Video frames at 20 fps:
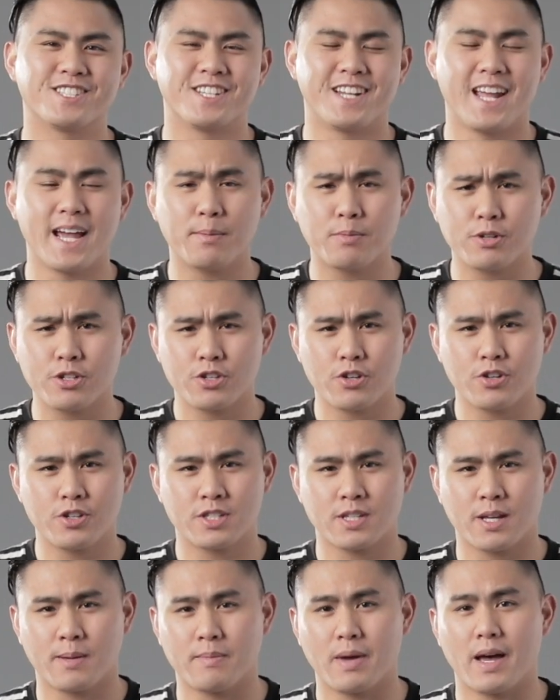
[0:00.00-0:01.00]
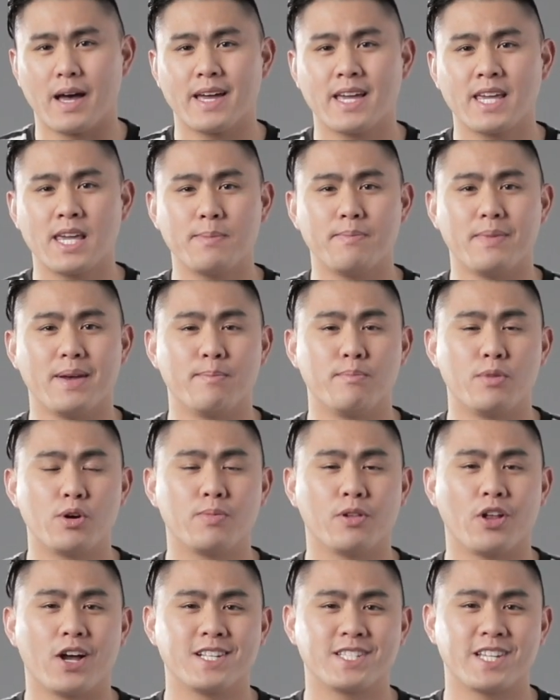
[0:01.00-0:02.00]
Today I'm going to show you some hip
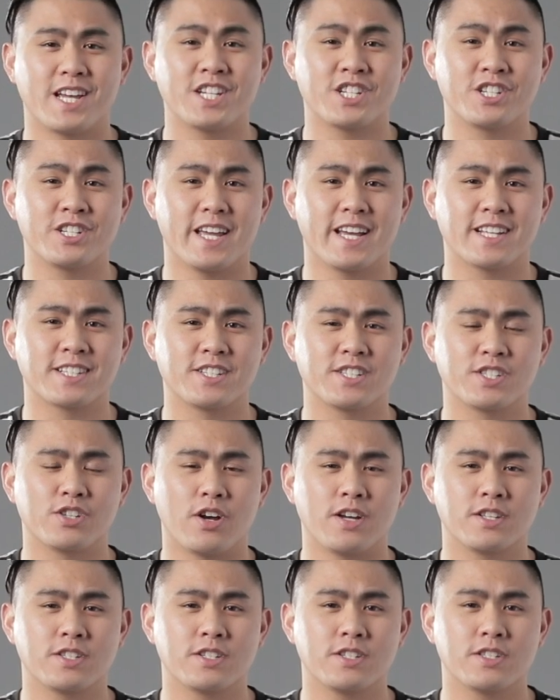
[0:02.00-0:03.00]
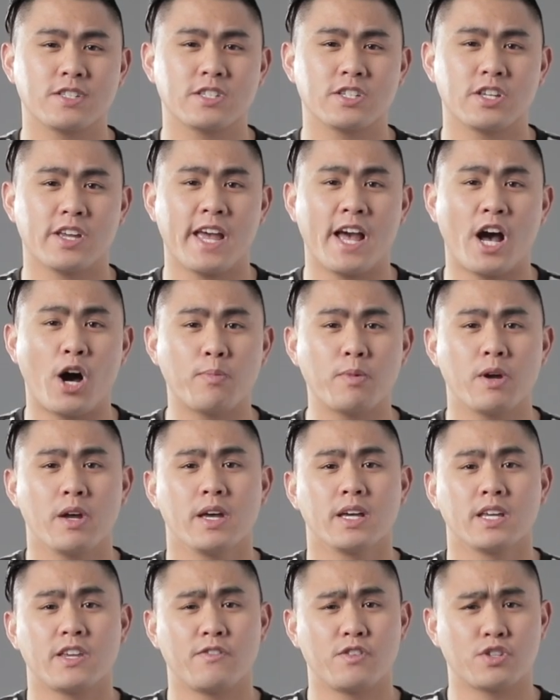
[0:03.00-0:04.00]
mobilization exercises to help
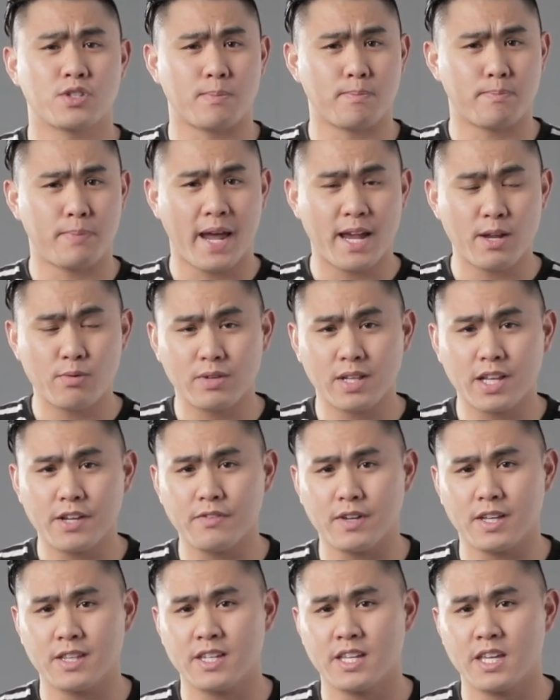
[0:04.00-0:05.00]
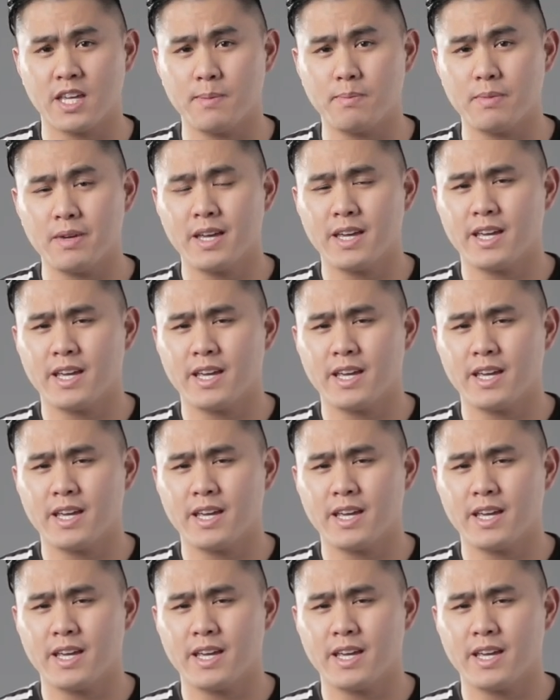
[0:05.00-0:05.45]
give you some pain relief in the hip,